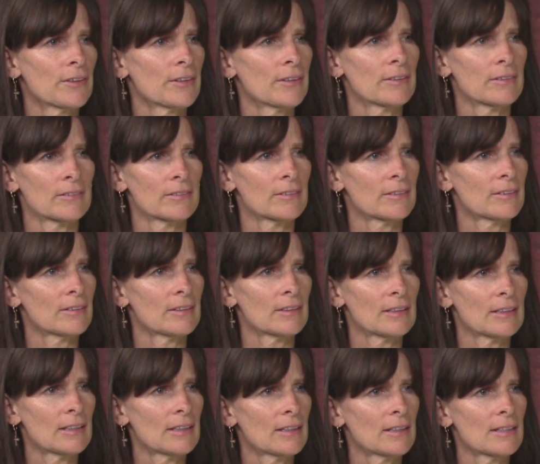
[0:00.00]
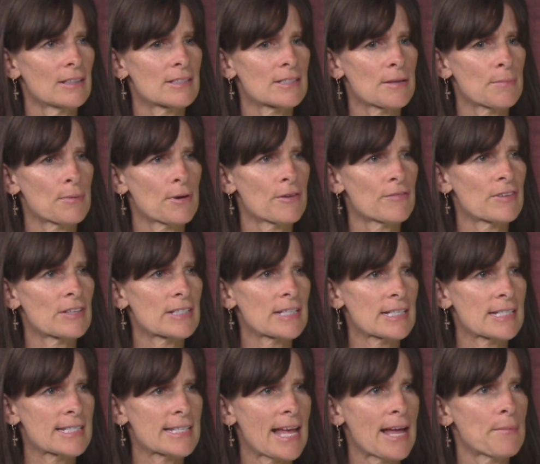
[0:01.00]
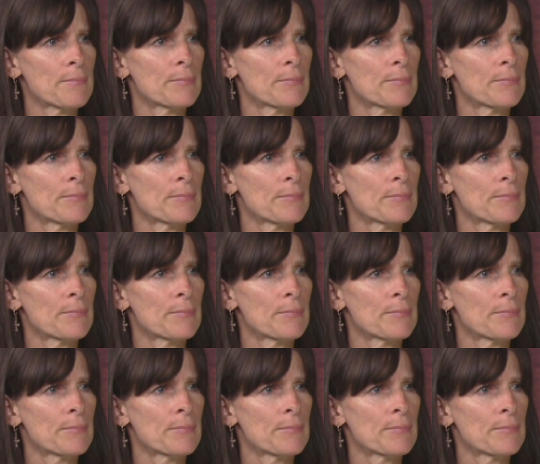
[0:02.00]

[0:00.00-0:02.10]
Yeah. And we've interviewed